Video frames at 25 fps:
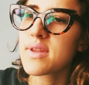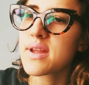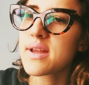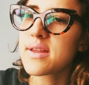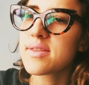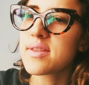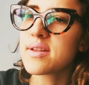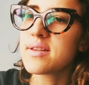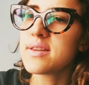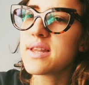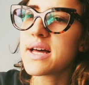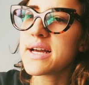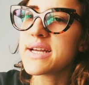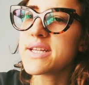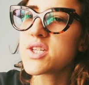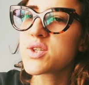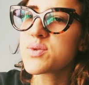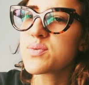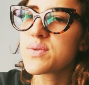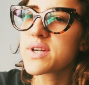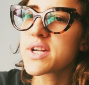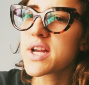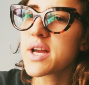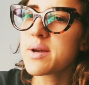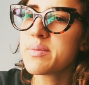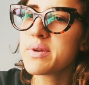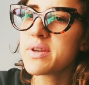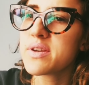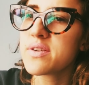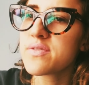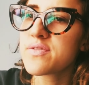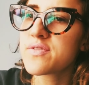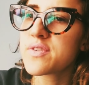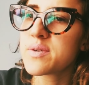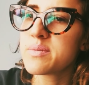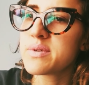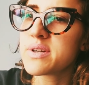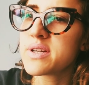The lights were coming
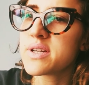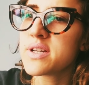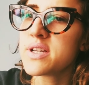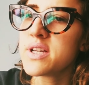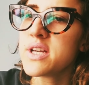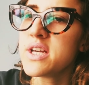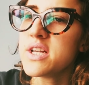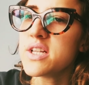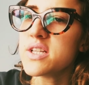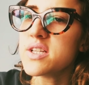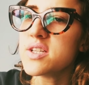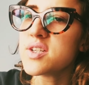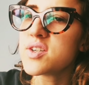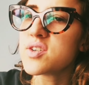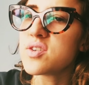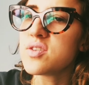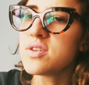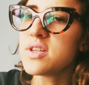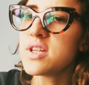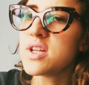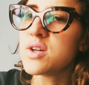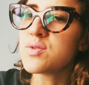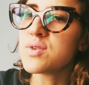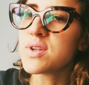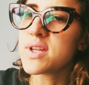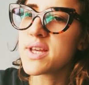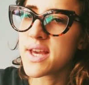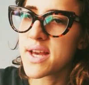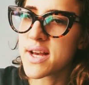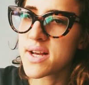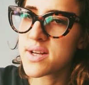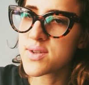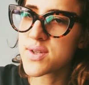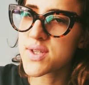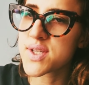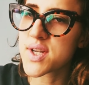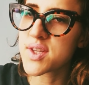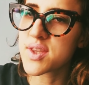from a little lonely
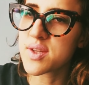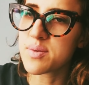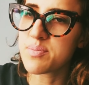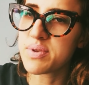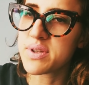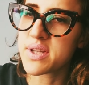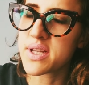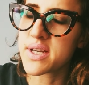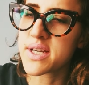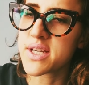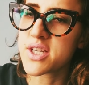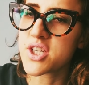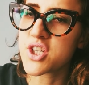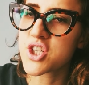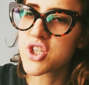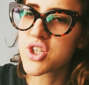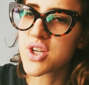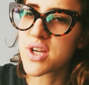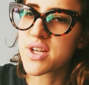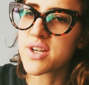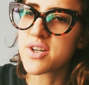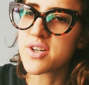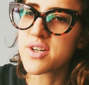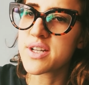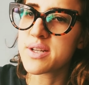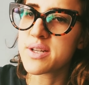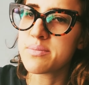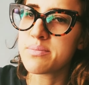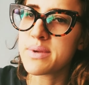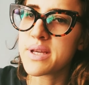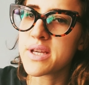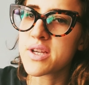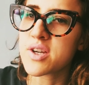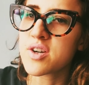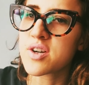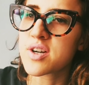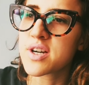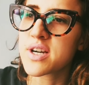house on the plain, shuttered in
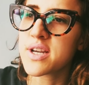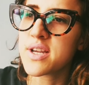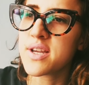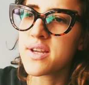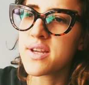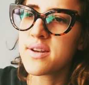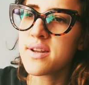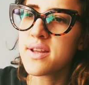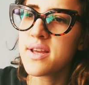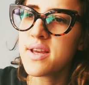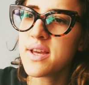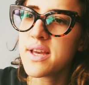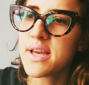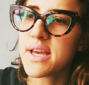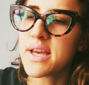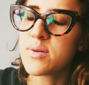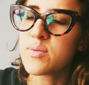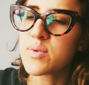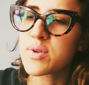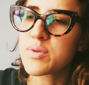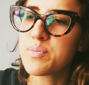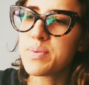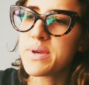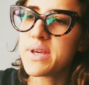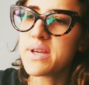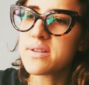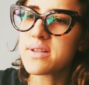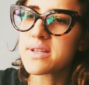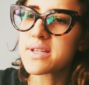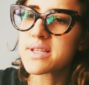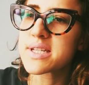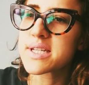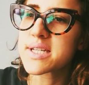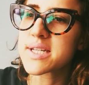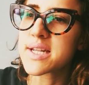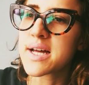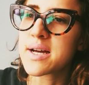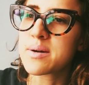mint green and with peeling
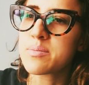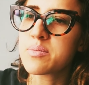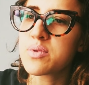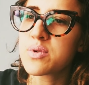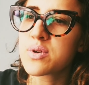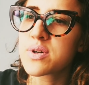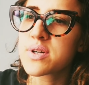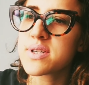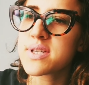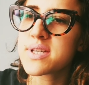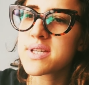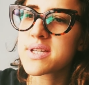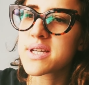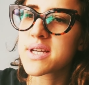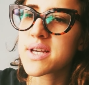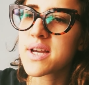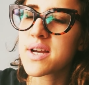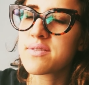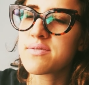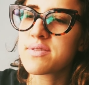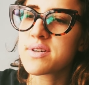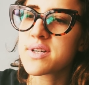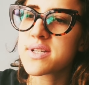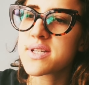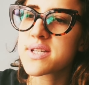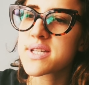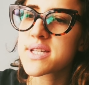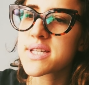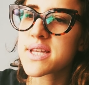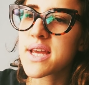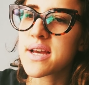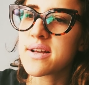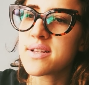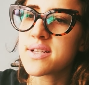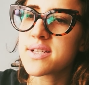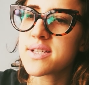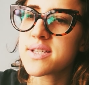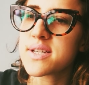slapboards to cover its
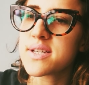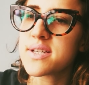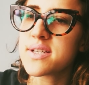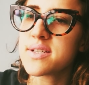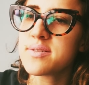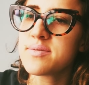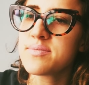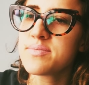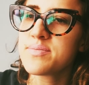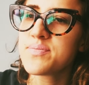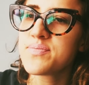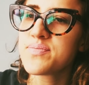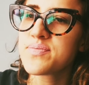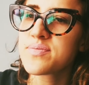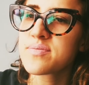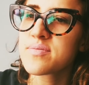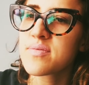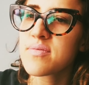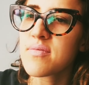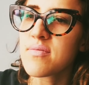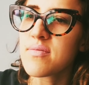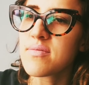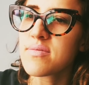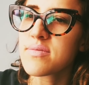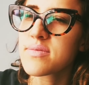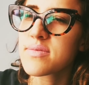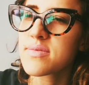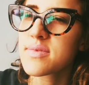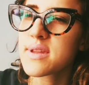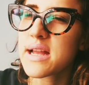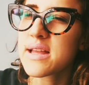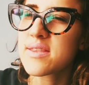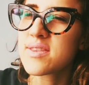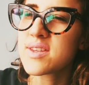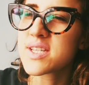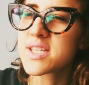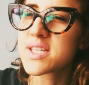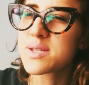skeleton.
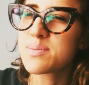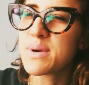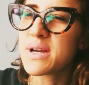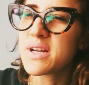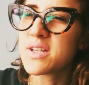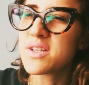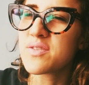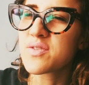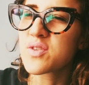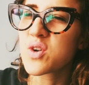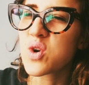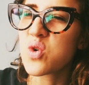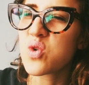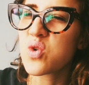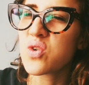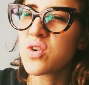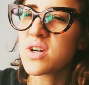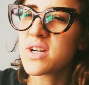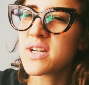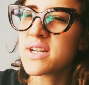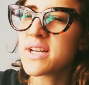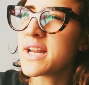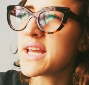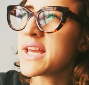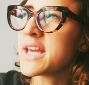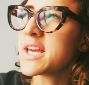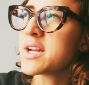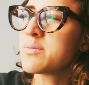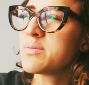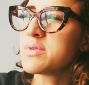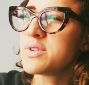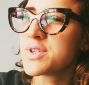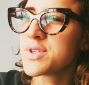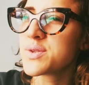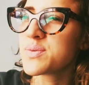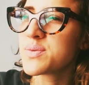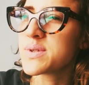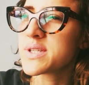The smell of corn and
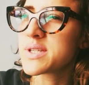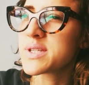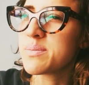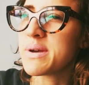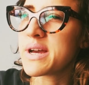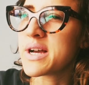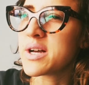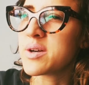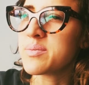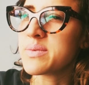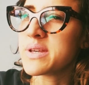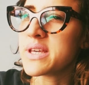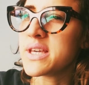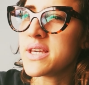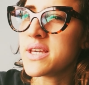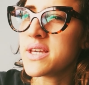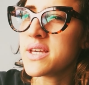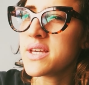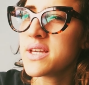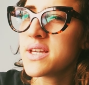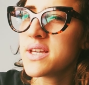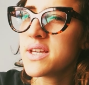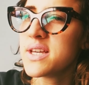animals was about me,